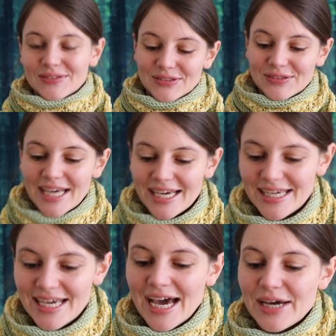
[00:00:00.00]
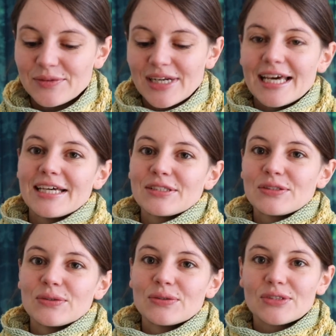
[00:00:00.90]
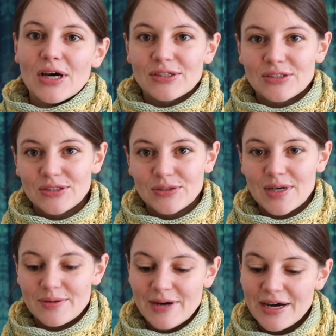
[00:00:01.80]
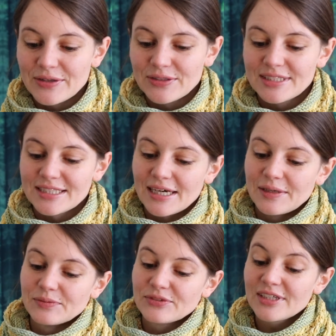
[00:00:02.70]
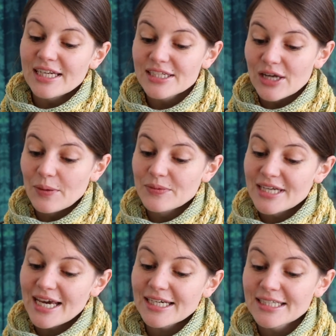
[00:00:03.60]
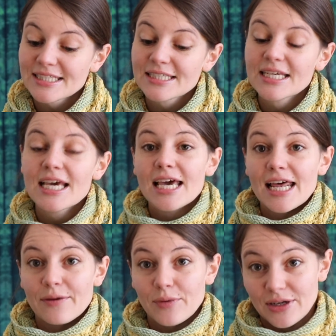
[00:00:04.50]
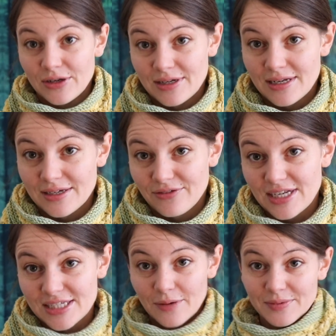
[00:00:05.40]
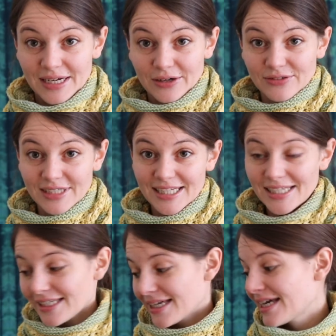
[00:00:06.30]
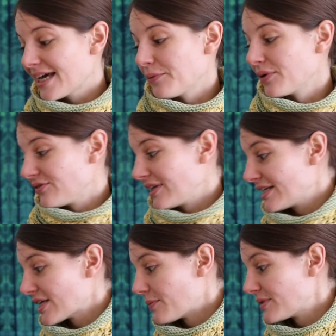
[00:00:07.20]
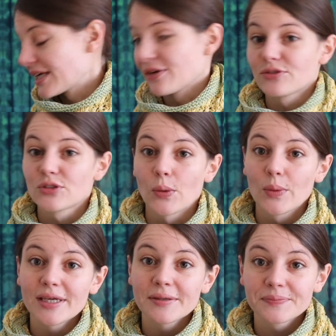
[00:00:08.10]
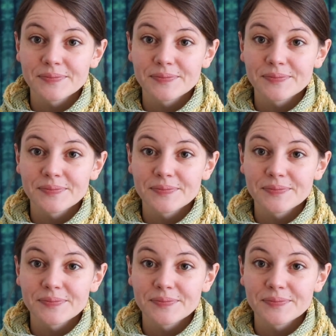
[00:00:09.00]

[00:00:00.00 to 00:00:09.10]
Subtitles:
Today I would like to talk to you about some finished objects. One finished object of knitting, one finished object of sewing,